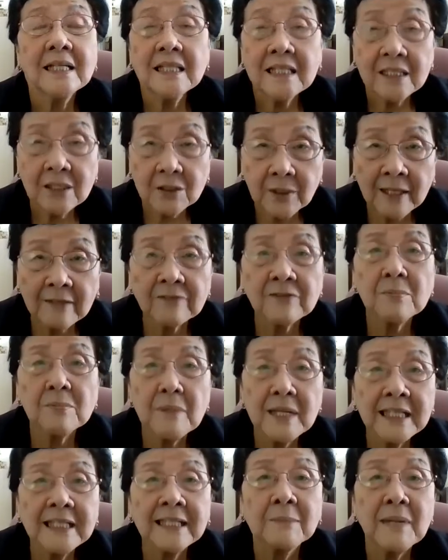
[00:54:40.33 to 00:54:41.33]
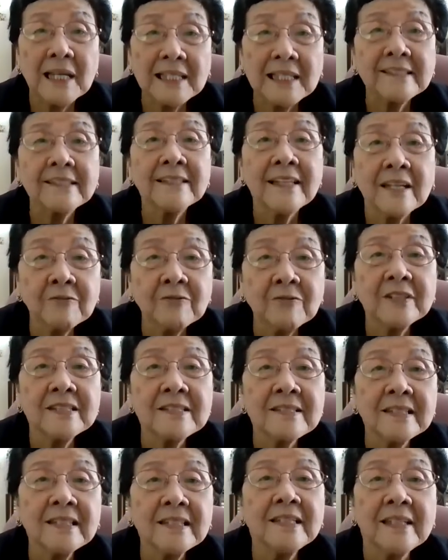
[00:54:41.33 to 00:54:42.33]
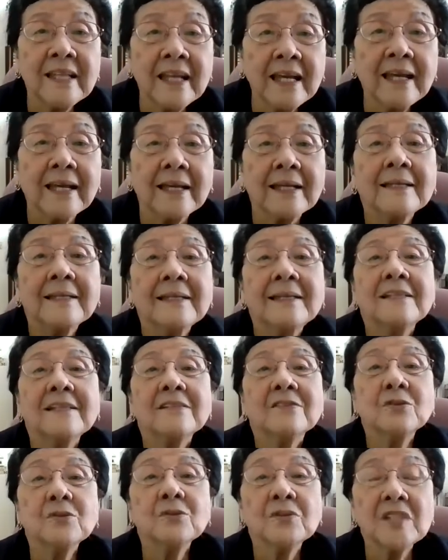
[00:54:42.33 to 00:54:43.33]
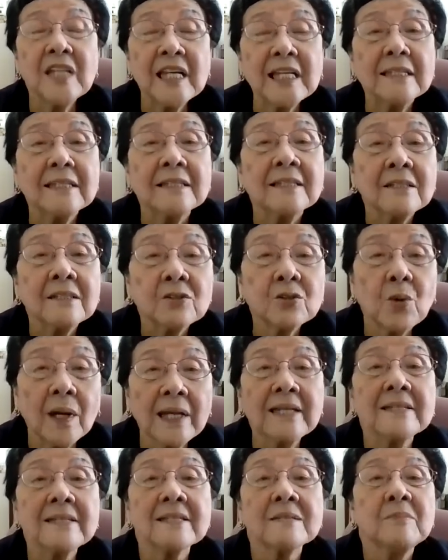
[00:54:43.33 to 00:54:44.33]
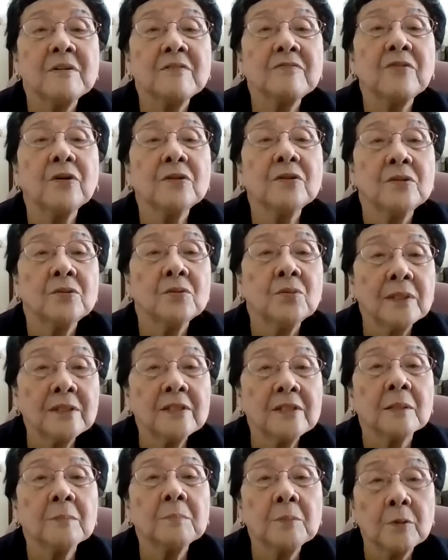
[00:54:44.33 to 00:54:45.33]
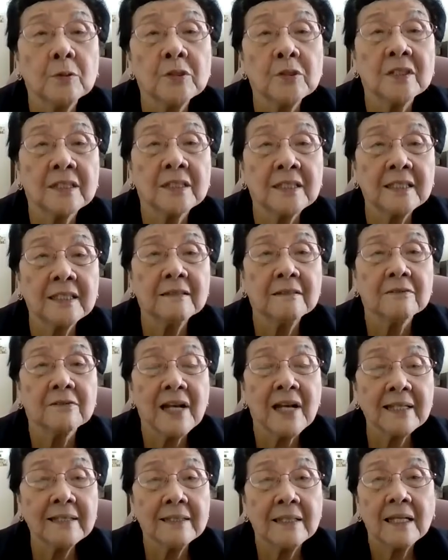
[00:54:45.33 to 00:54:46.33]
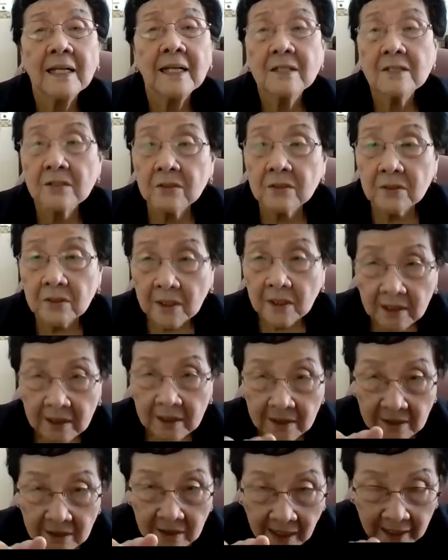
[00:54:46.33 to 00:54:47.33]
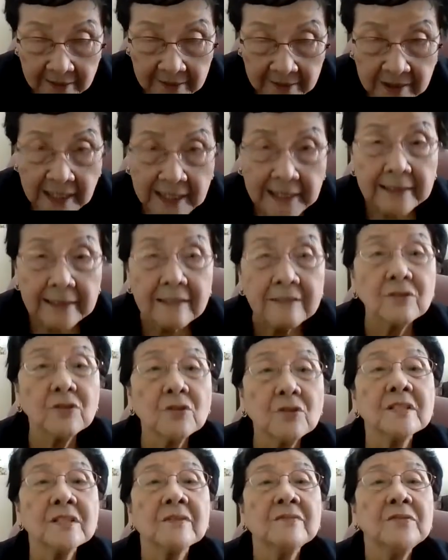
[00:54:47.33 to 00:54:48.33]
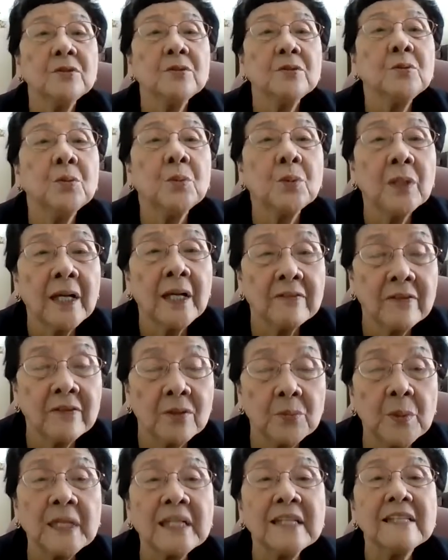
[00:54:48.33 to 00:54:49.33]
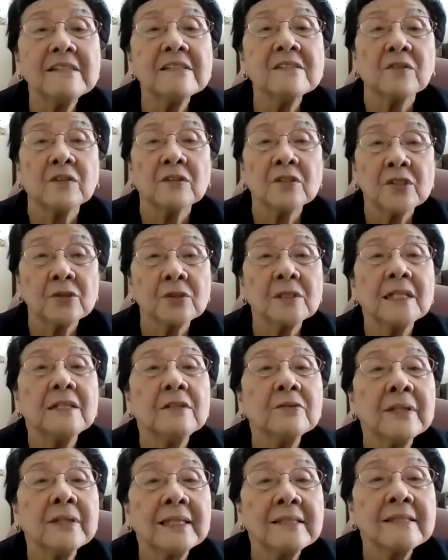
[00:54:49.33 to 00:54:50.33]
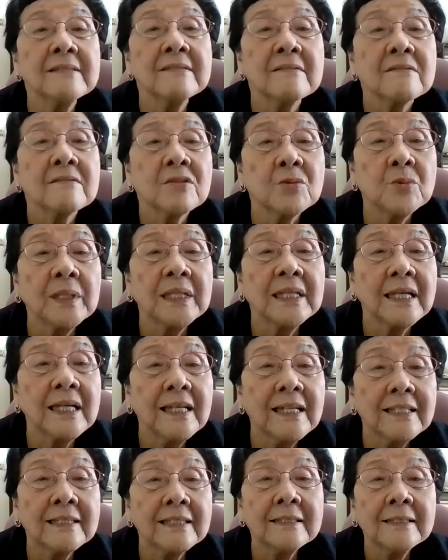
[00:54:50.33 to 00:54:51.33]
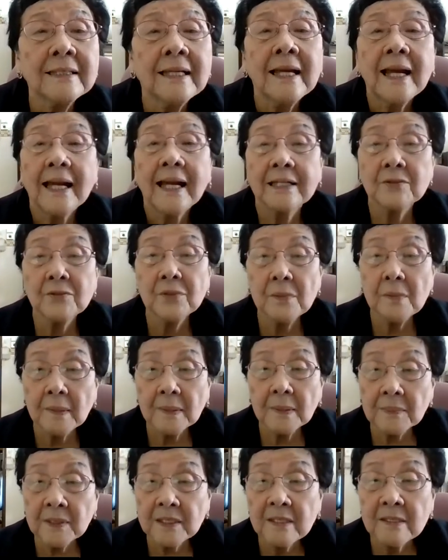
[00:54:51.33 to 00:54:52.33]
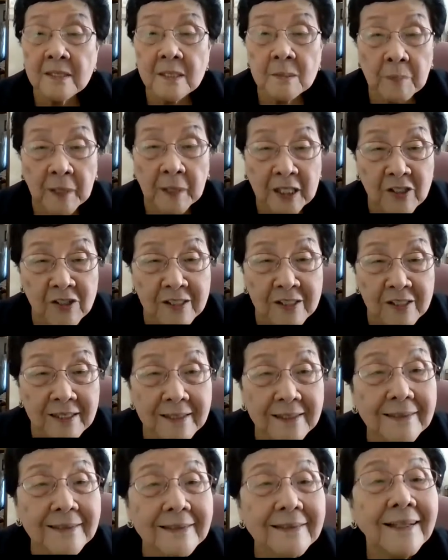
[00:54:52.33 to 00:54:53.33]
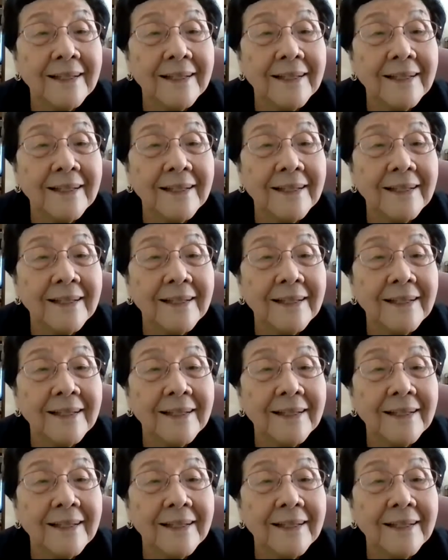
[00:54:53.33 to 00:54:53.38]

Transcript: you have to make a mental effort, isn't it, there, to think twice before you want to approach the girl, right? So I think those of you who have a weakness for sugar, look at this sweet killer and remember this picture